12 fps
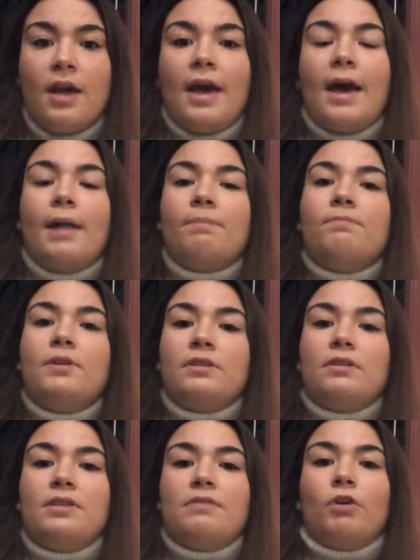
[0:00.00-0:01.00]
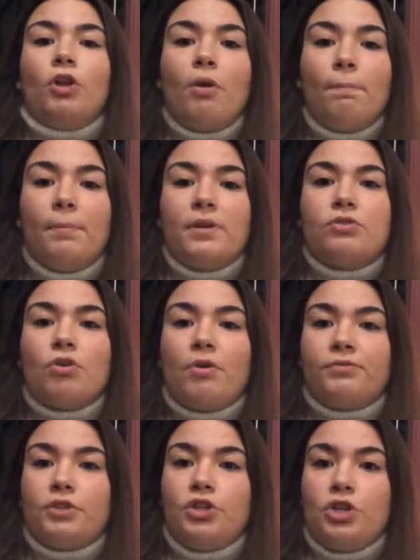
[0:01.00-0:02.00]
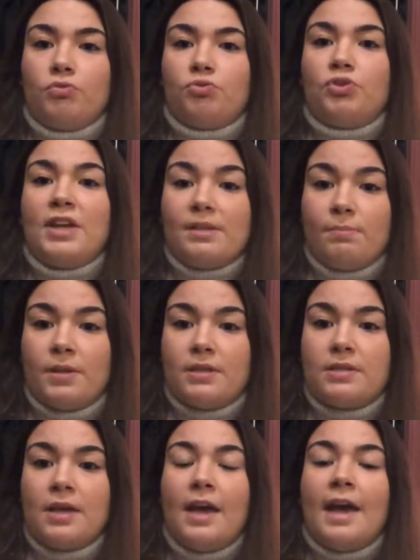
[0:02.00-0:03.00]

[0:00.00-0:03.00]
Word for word: help with the development of the new treatments,